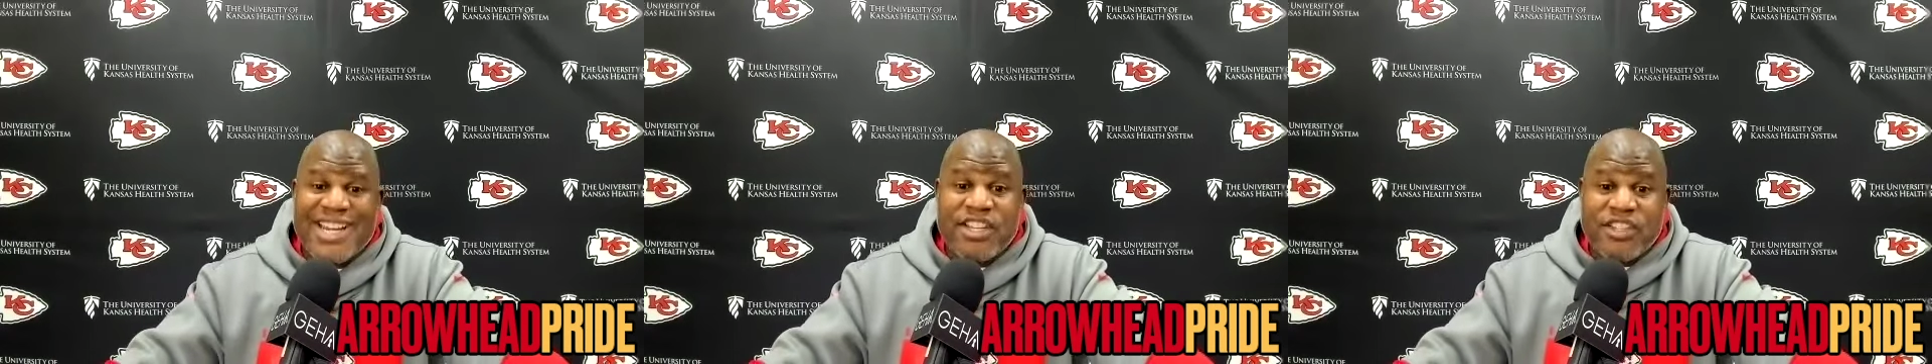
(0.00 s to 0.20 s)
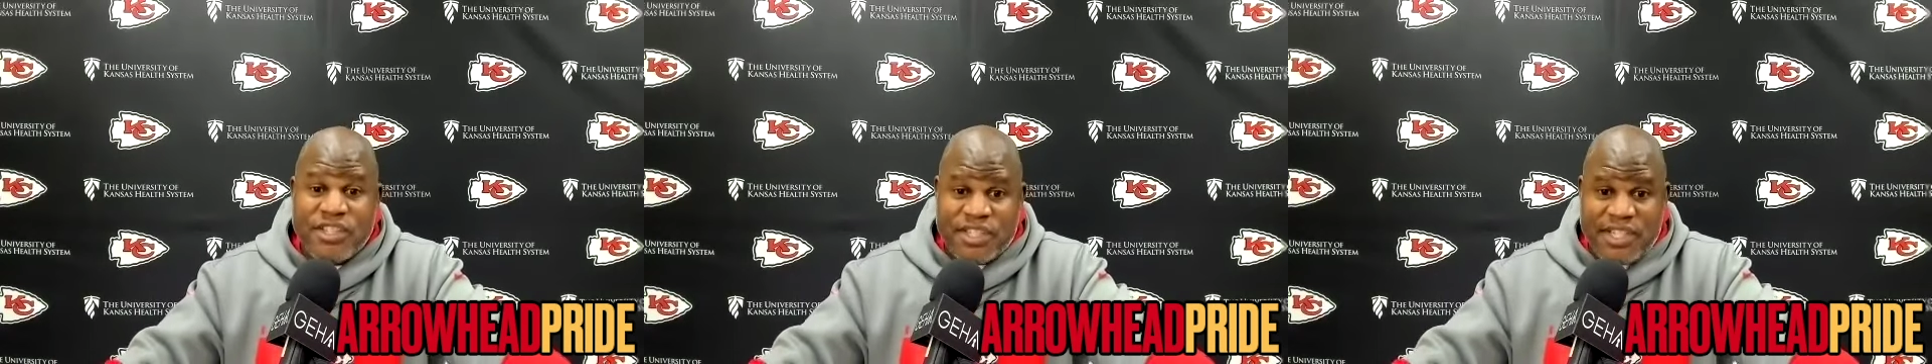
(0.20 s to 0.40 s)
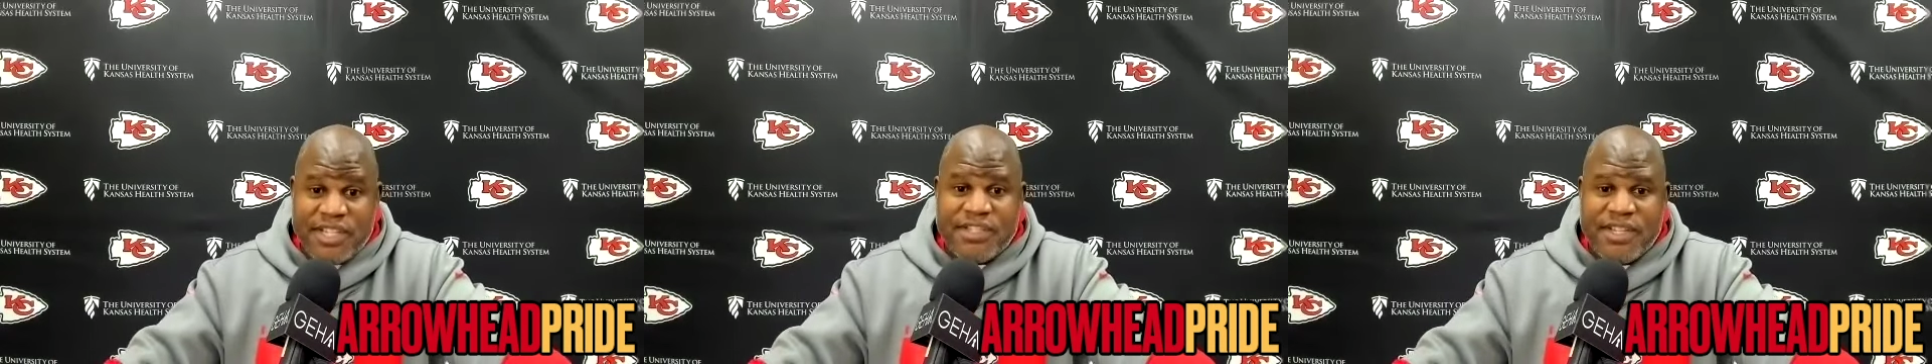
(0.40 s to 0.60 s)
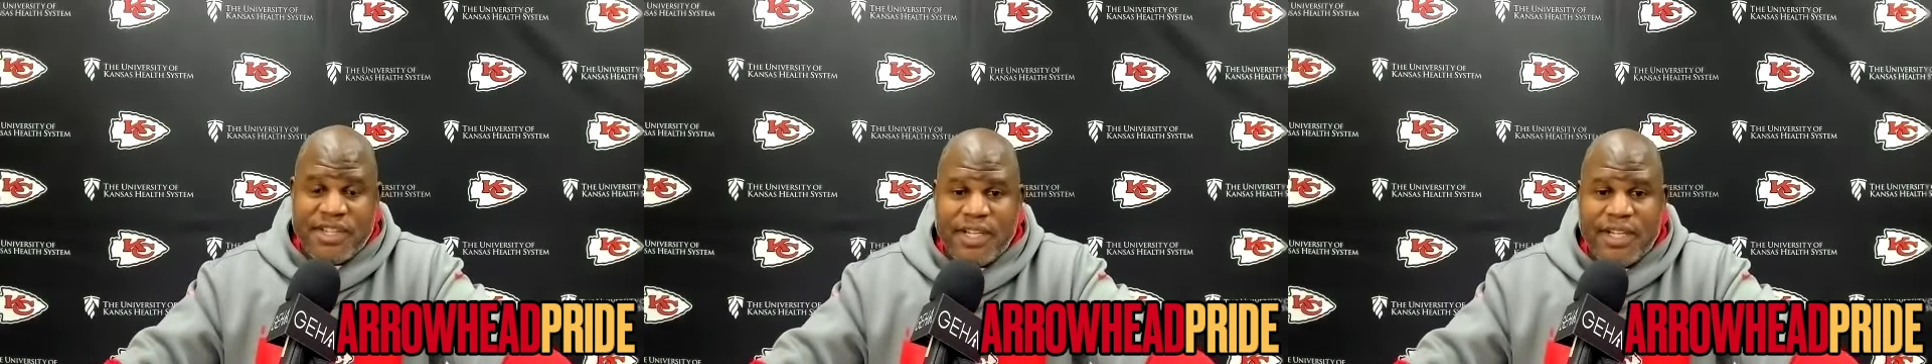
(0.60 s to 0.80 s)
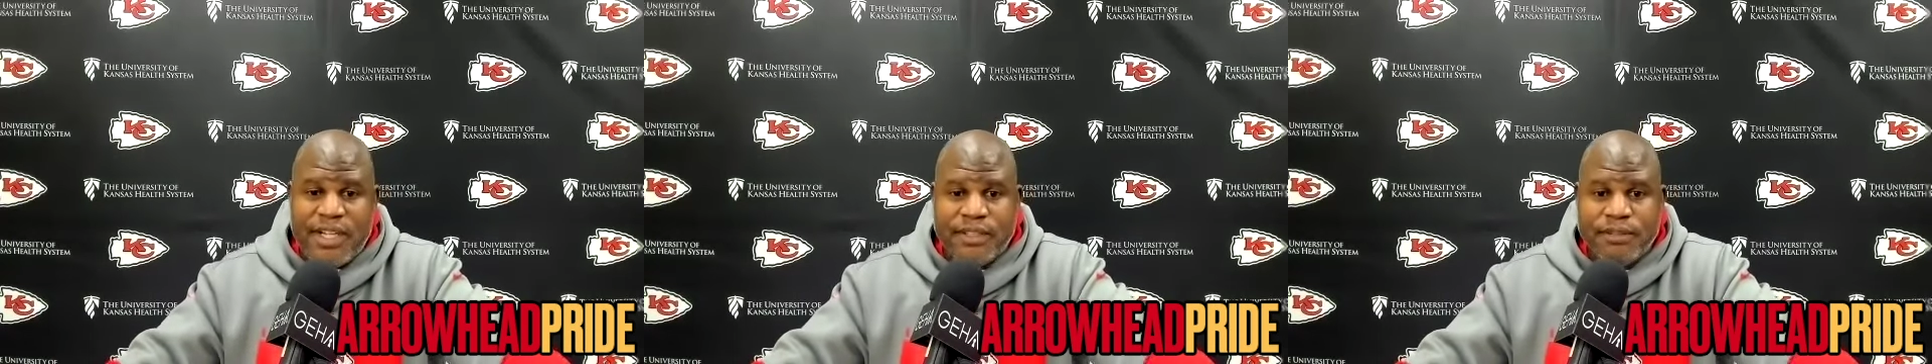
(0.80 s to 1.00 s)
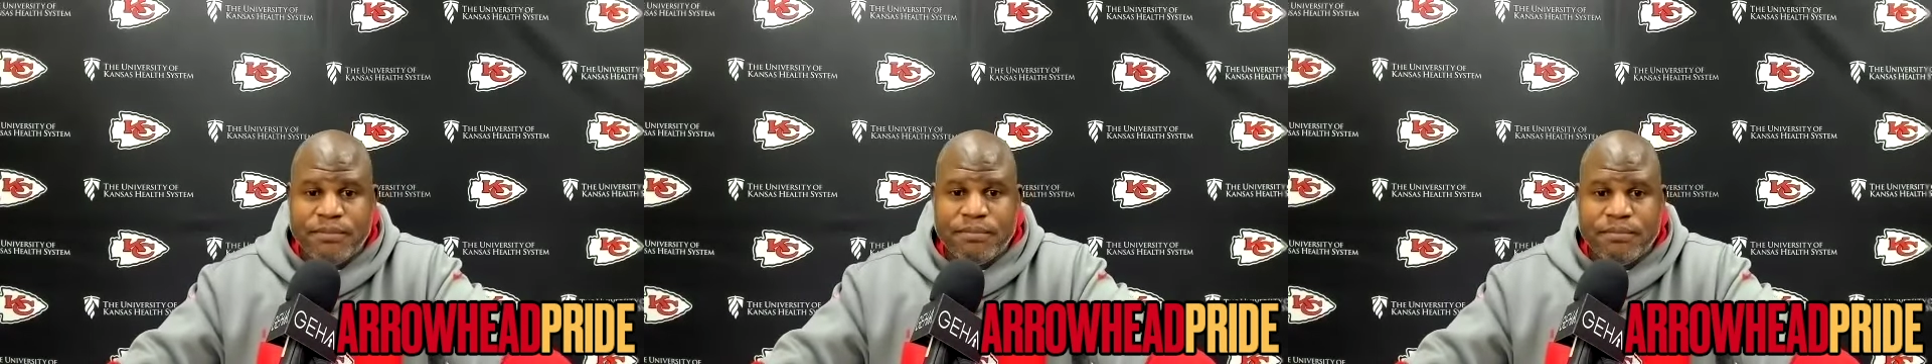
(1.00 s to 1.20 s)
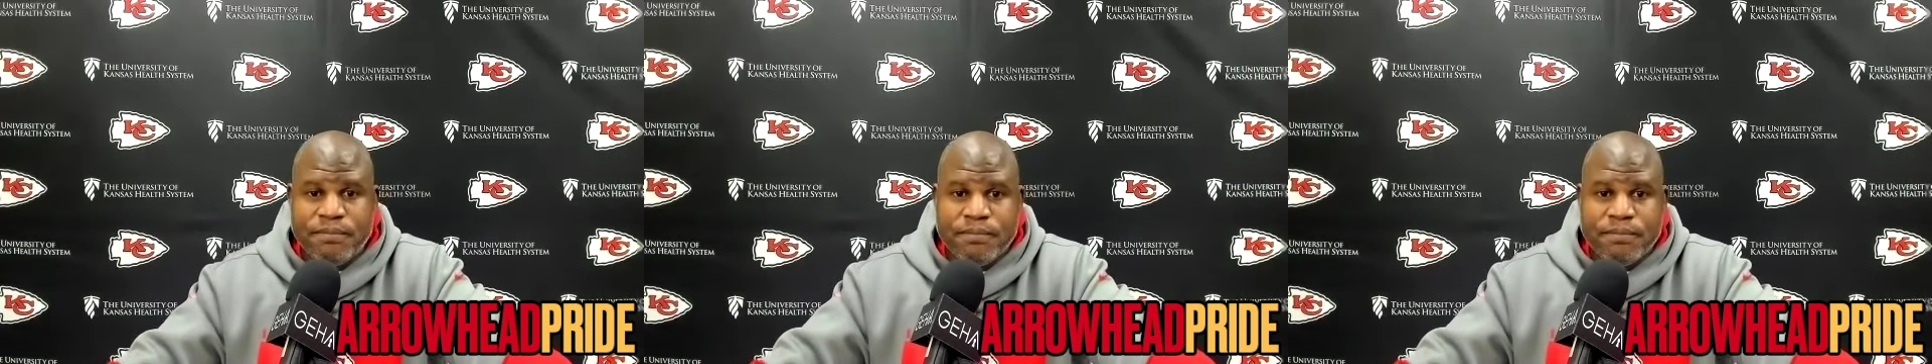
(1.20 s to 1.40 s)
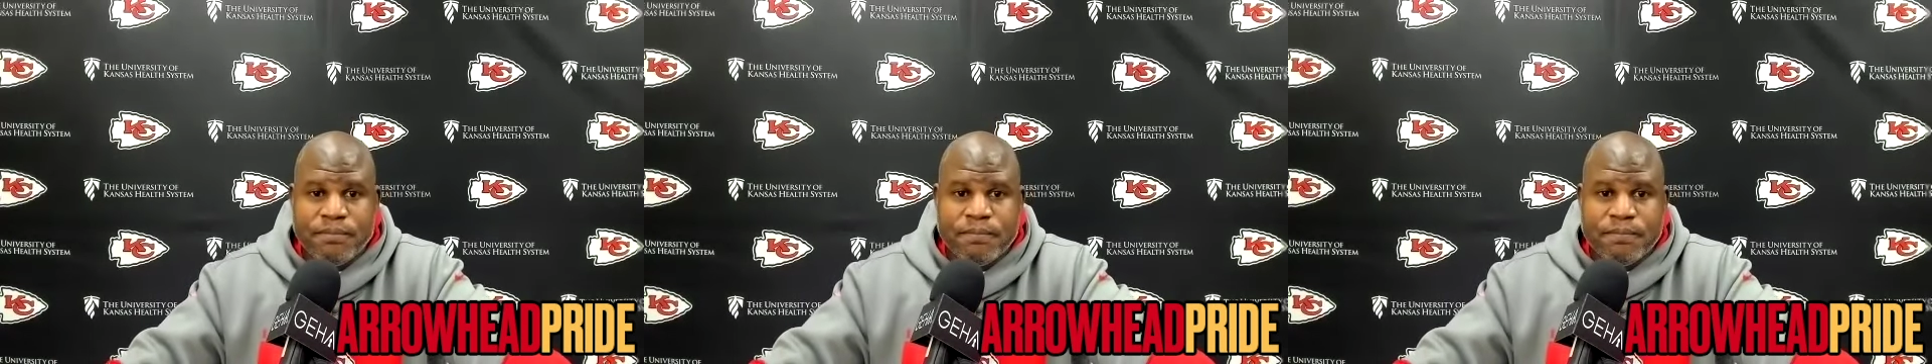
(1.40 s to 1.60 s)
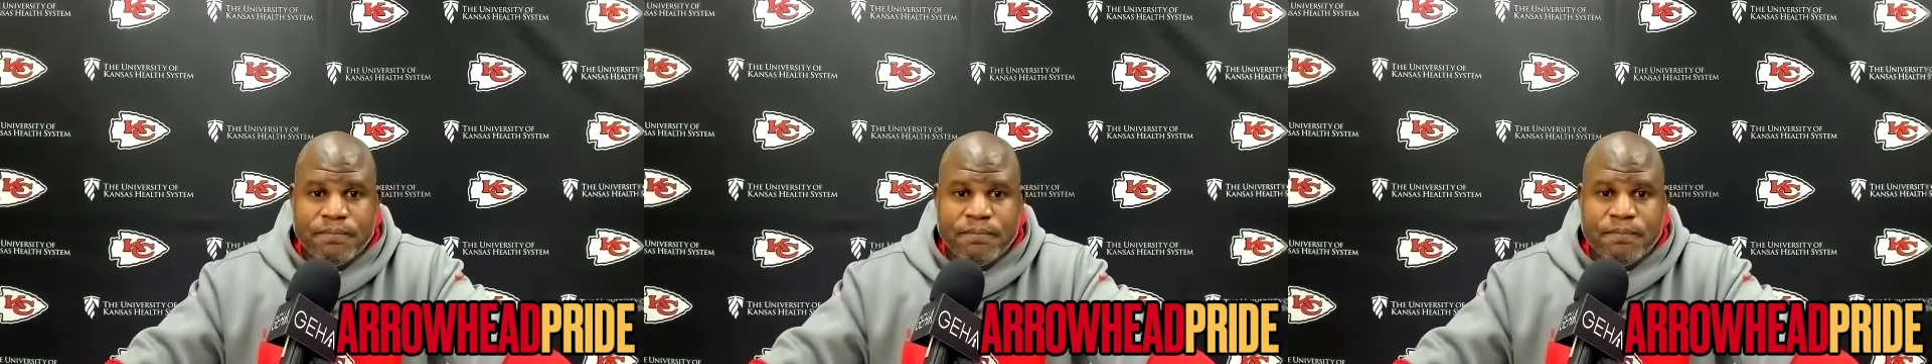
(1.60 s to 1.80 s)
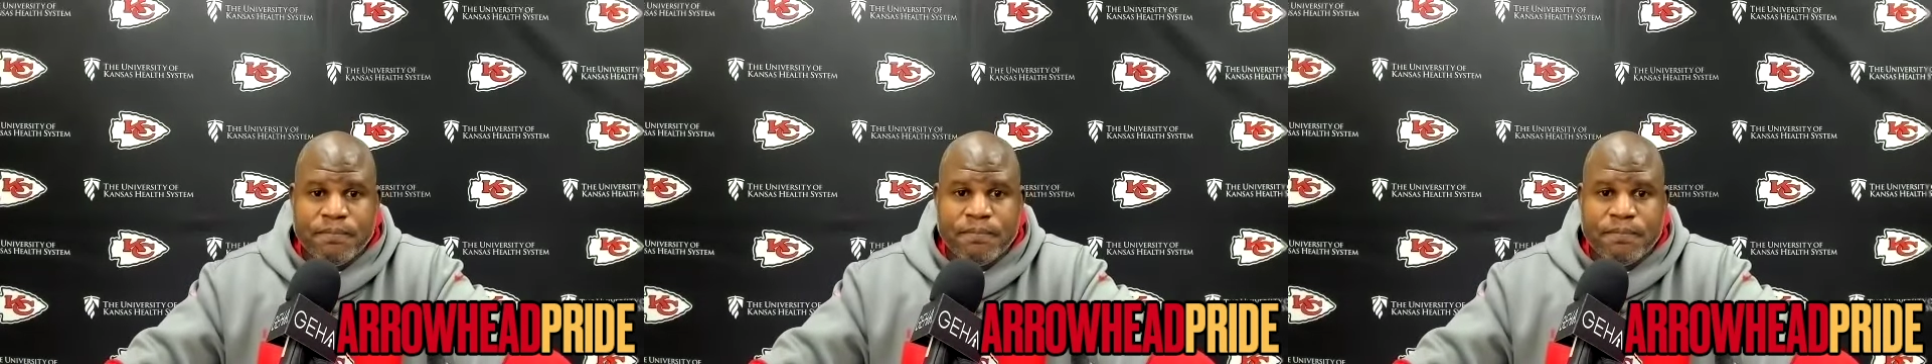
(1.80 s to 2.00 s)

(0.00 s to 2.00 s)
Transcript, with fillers: consistently. And